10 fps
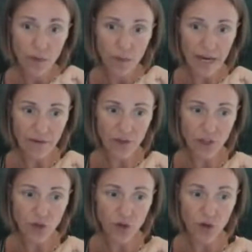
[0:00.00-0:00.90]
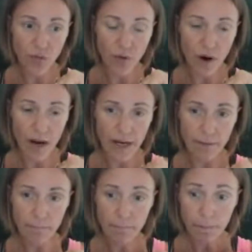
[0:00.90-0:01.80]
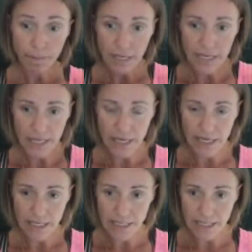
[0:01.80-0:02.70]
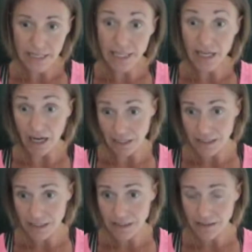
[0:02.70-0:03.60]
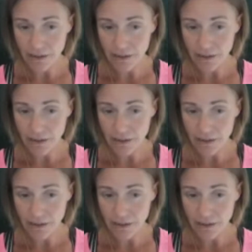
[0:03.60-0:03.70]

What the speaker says: we have the true brain is in the gut.